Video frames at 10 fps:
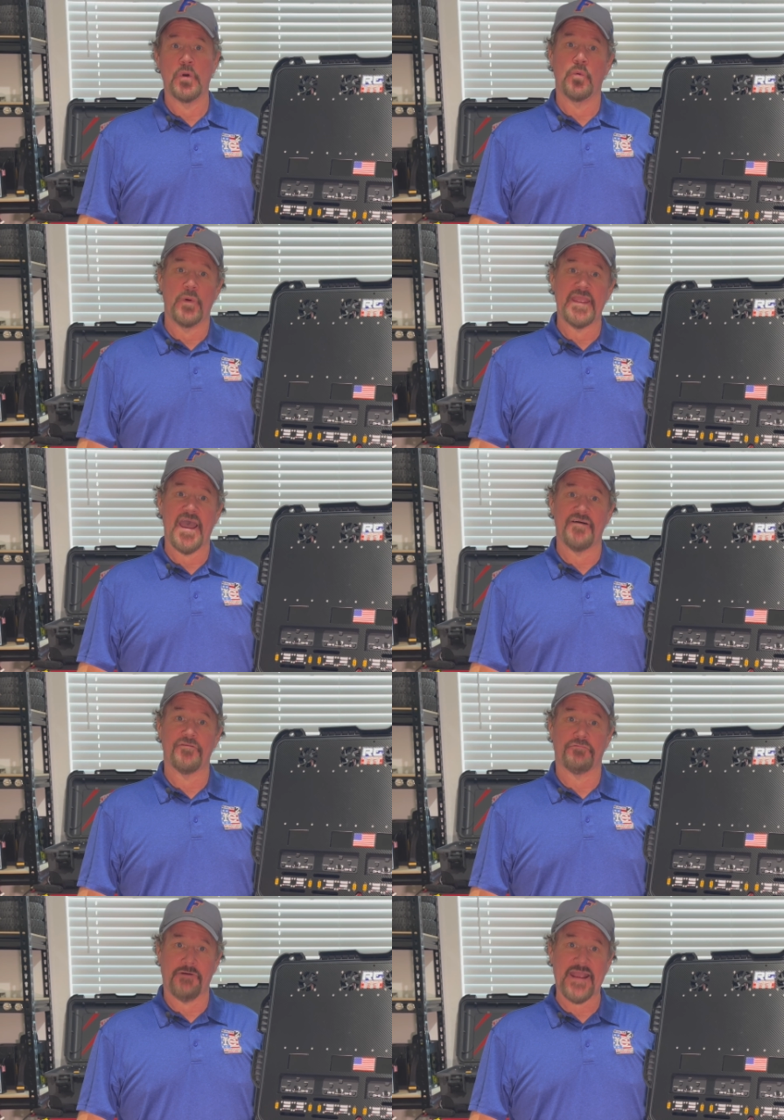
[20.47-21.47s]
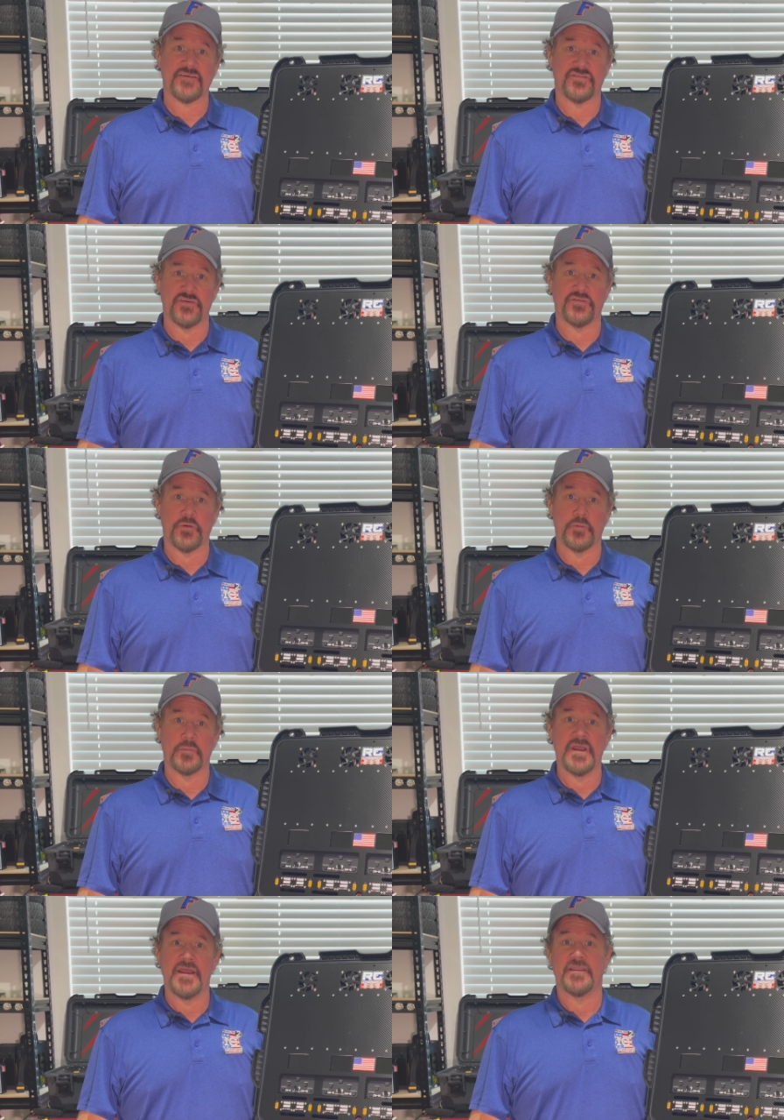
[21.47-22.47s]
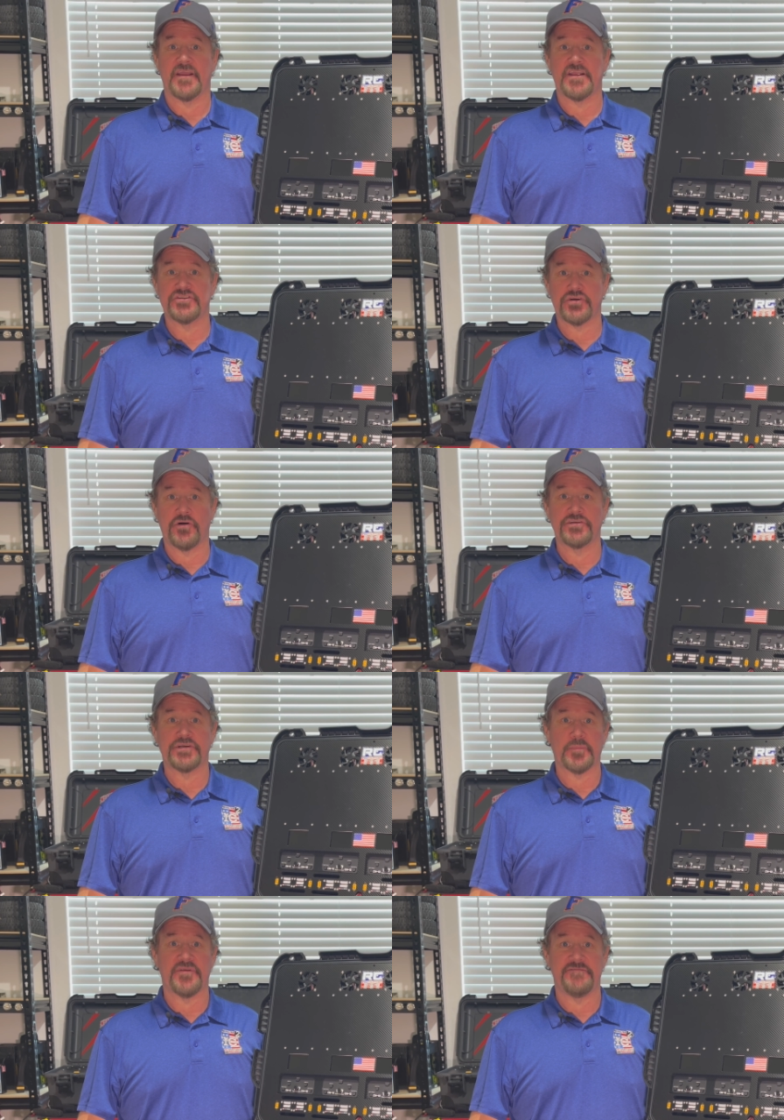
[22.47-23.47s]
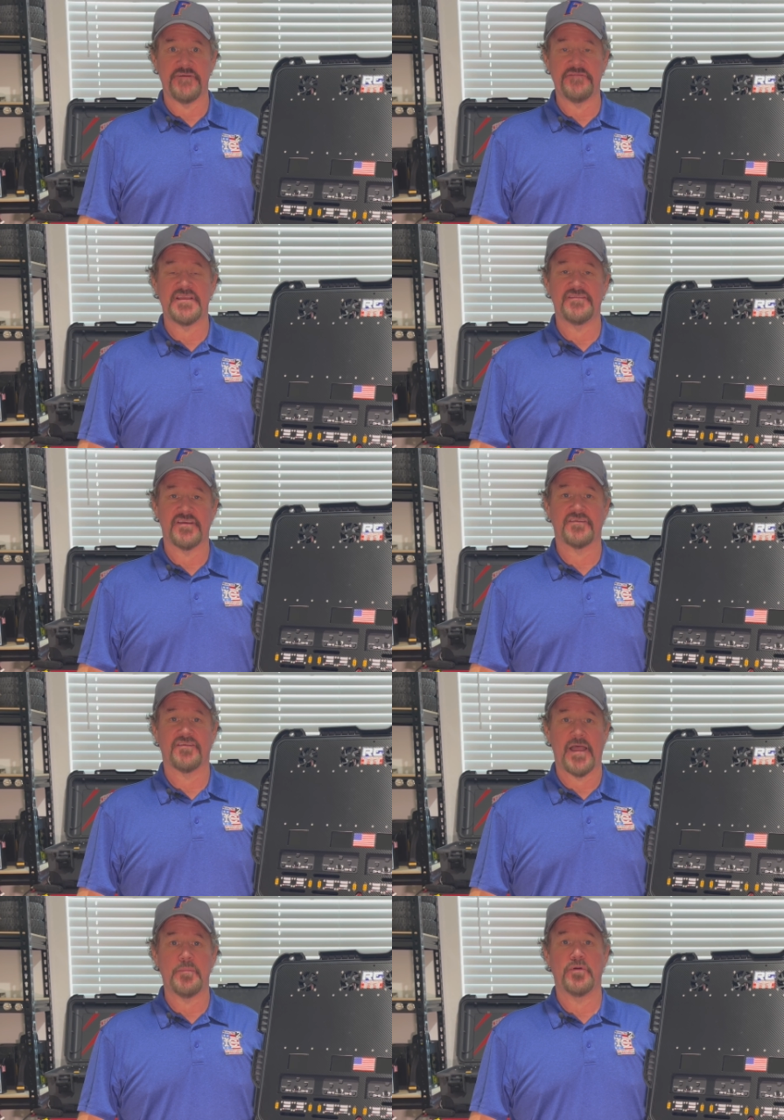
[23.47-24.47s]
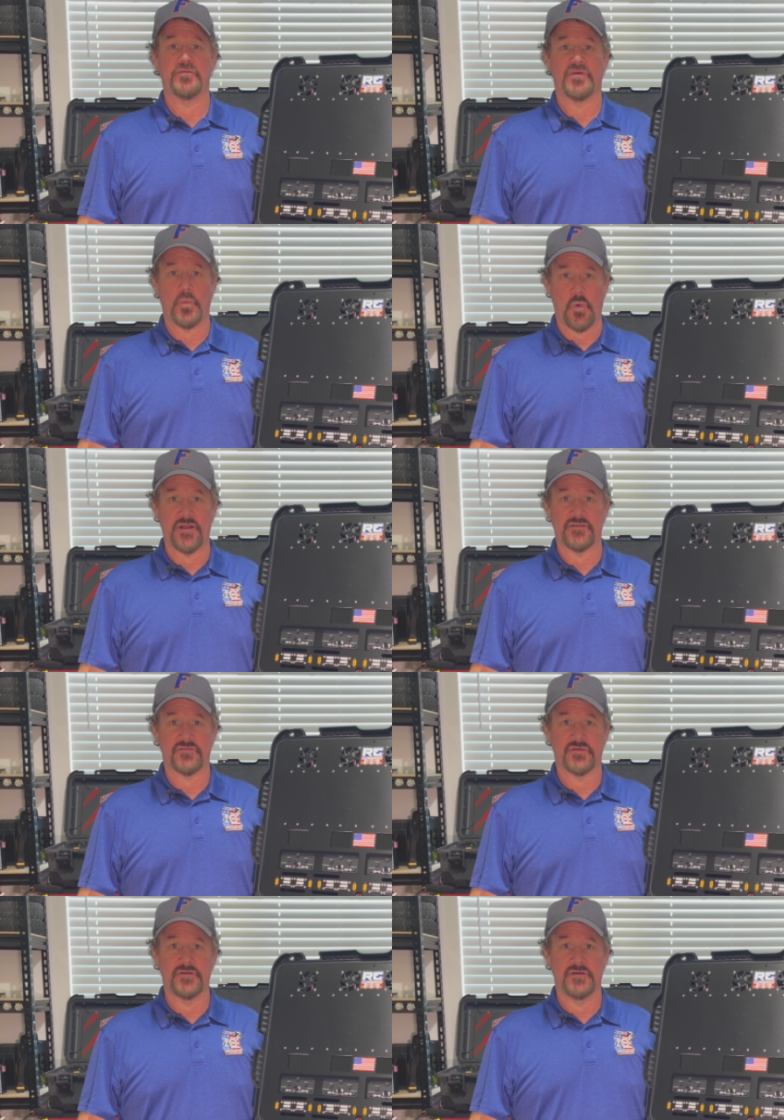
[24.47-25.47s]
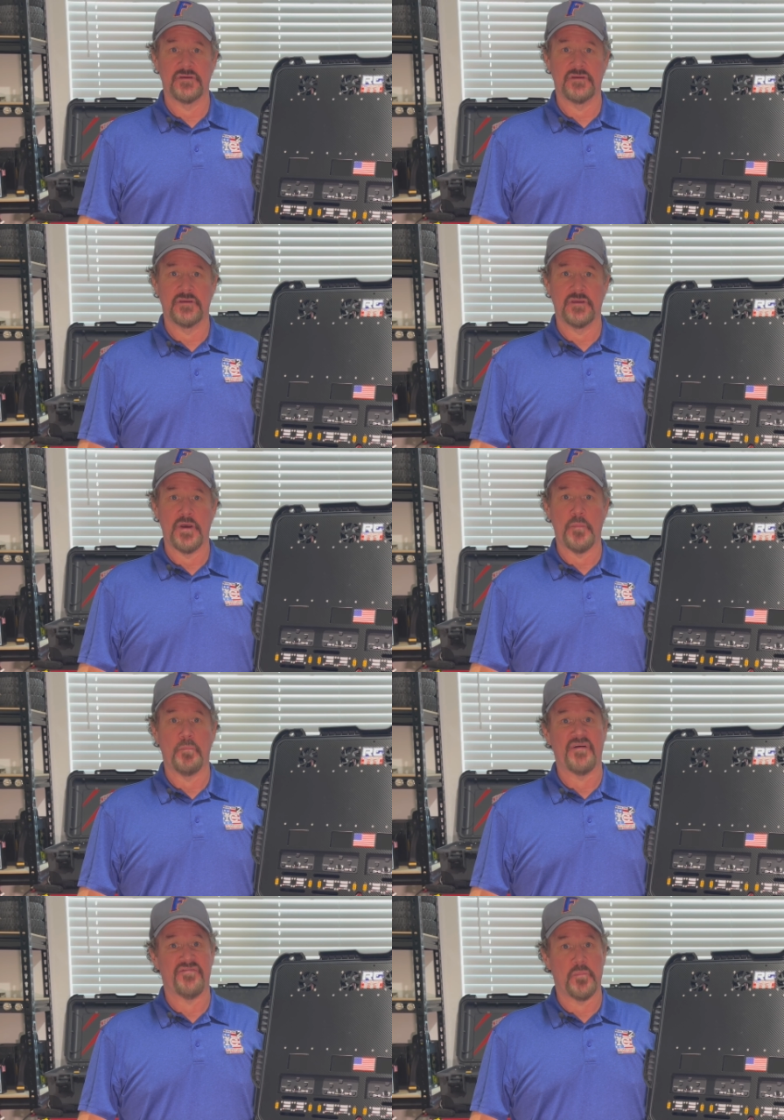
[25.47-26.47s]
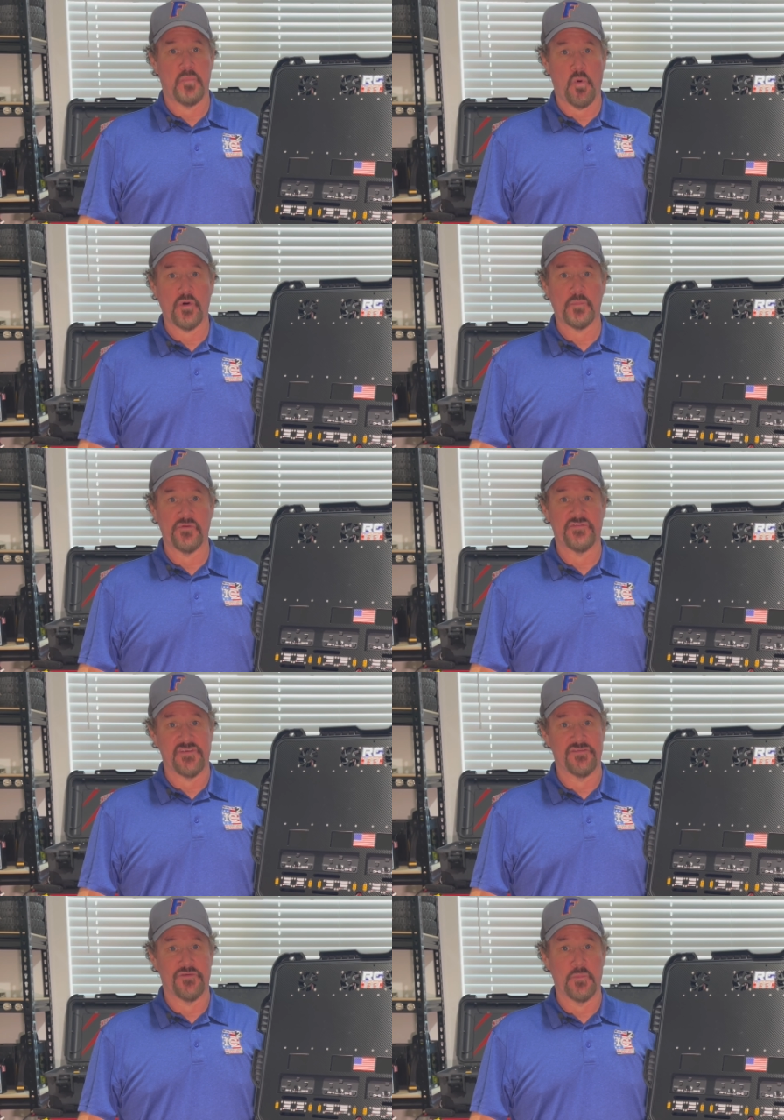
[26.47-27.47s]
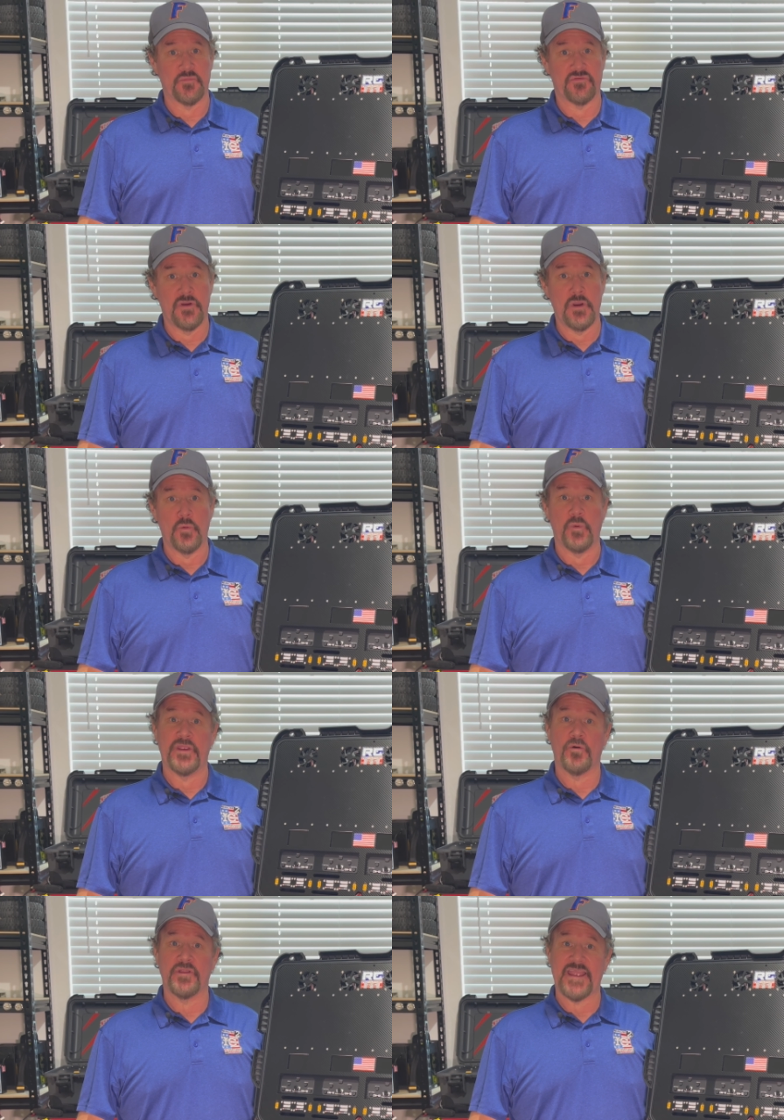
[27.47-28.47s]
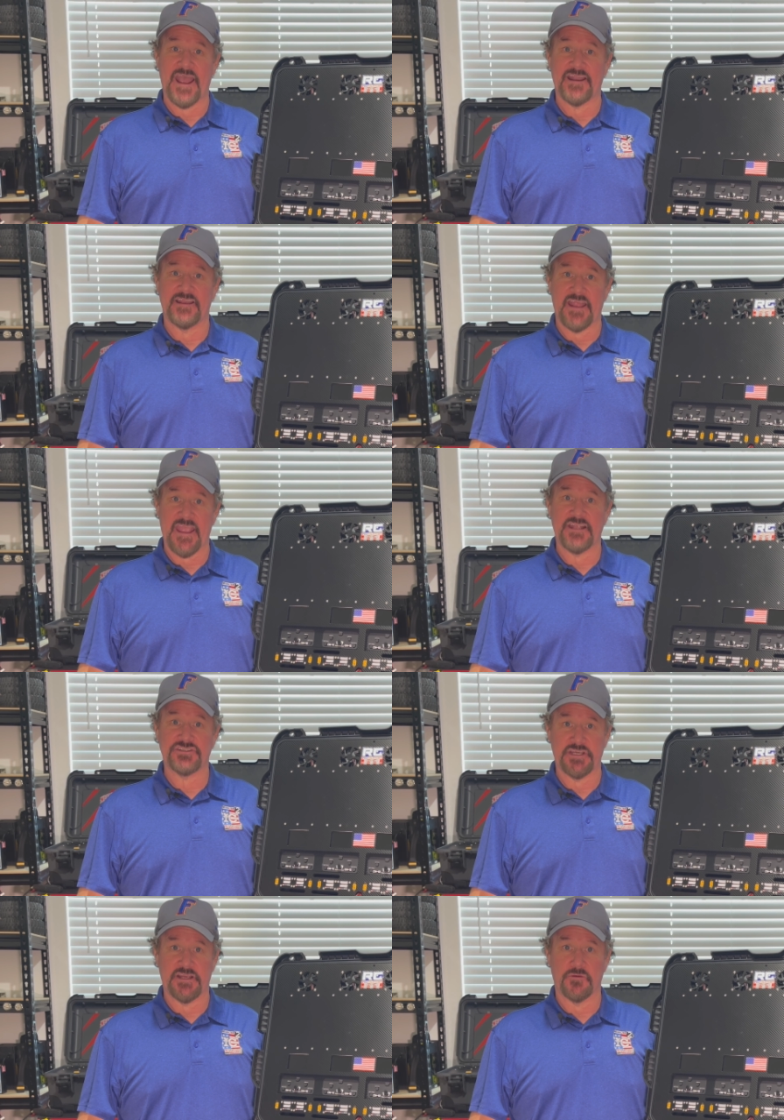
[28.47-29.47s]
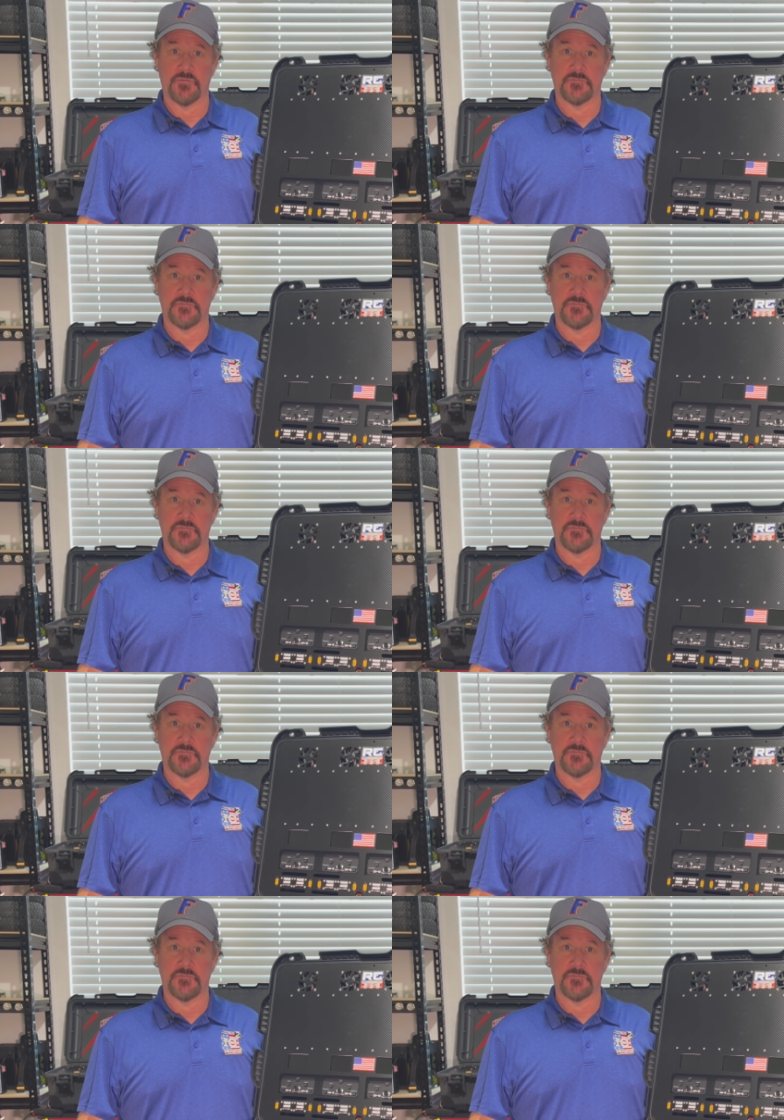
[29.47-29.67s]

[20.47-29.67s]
we have a rack system that can charge up to 56 LiPos at once. But for portable systems, we only had an 8-channel.